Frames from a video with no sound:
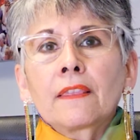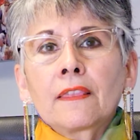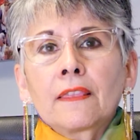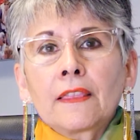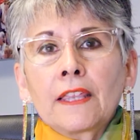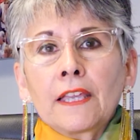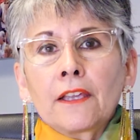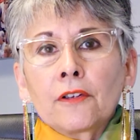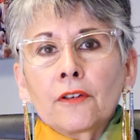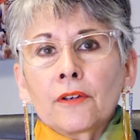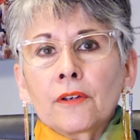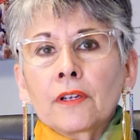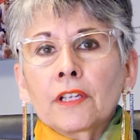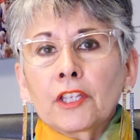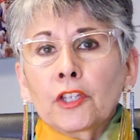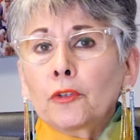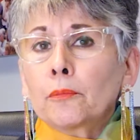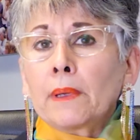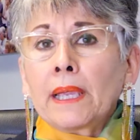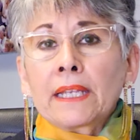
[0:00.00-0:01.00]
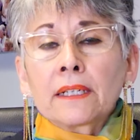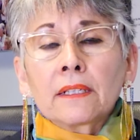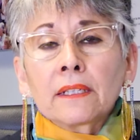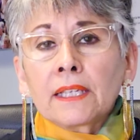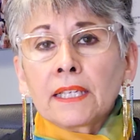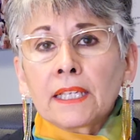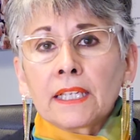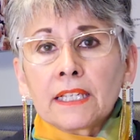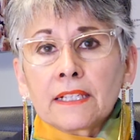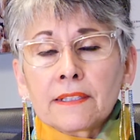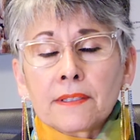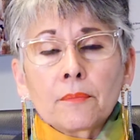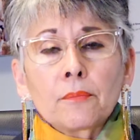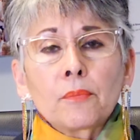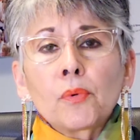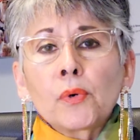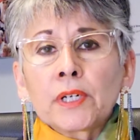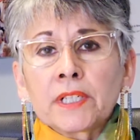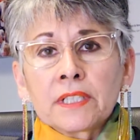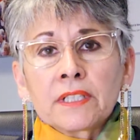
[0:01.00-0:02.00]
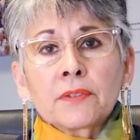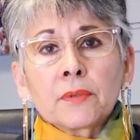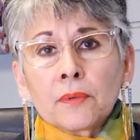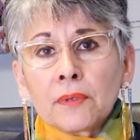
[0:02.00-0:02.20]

their humanity is important to